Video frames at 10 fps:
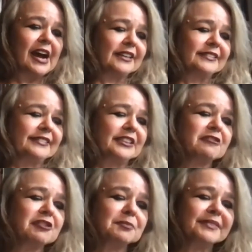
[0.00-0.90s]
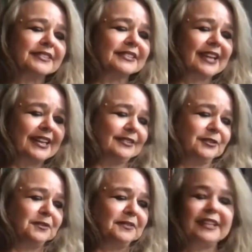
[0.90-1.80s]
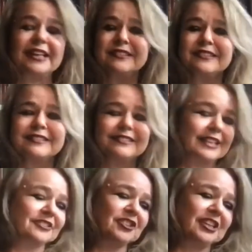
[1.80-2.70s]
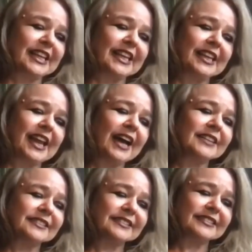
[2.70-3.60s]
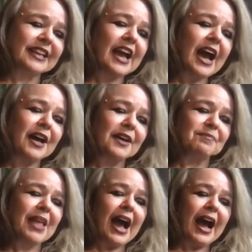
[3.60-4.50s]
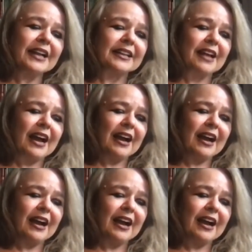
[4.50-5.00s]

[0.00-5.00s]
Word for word: i see a crimson tassel said said jinny and um and i